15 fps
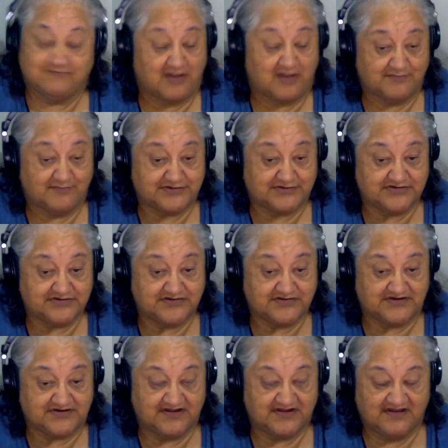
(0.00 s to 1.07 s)

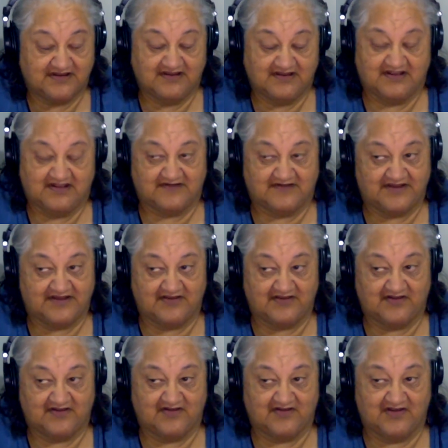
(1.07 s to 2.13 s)
competition.
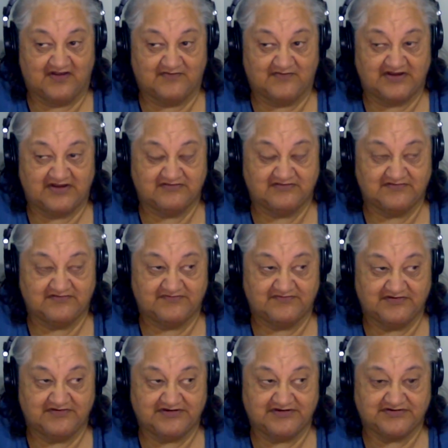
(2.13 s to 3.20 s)
Now, I'm only
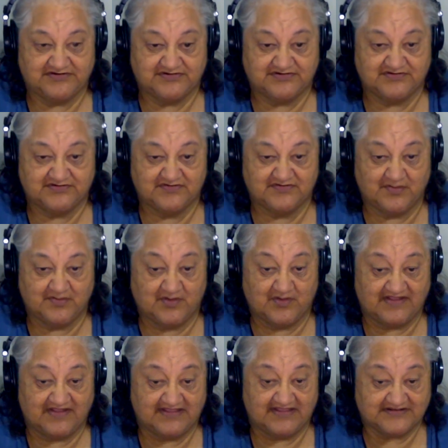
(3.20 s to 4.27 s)
referring to the
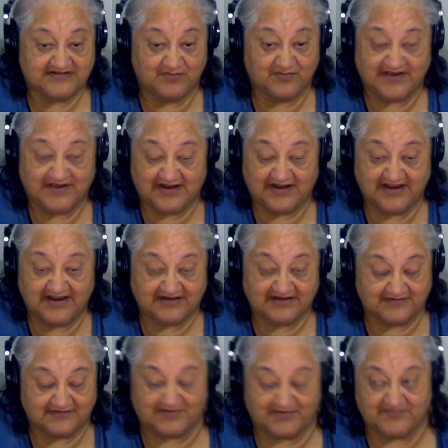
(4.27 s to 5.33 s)
one that's weekly
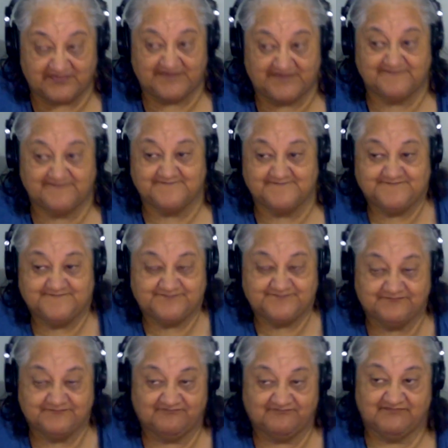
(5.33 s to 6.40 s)
at the moment
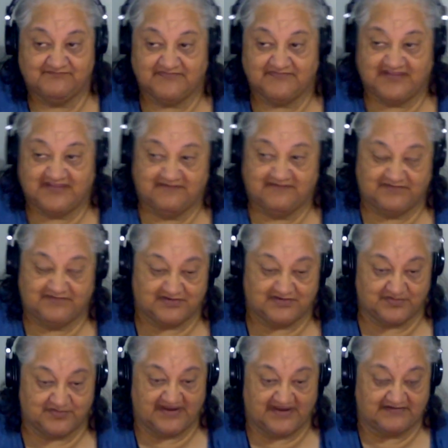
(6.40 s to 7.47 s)

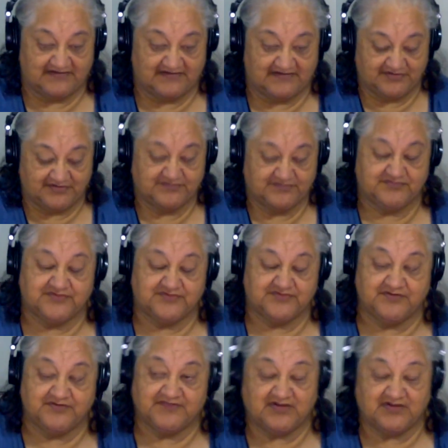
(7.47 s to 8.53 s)
because we have two
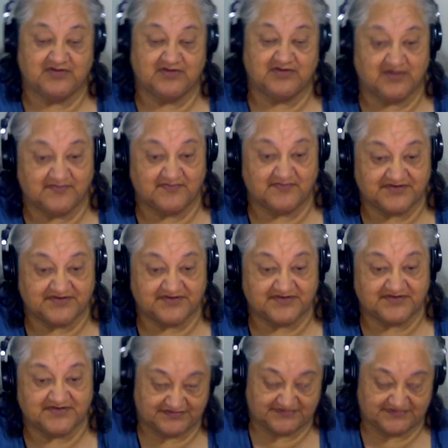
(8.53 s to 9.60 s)
Bitcoin
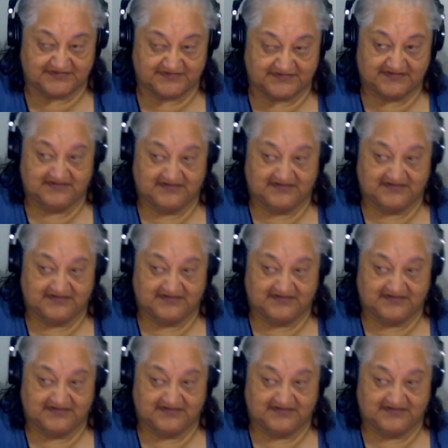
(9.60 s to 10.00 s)
competitions.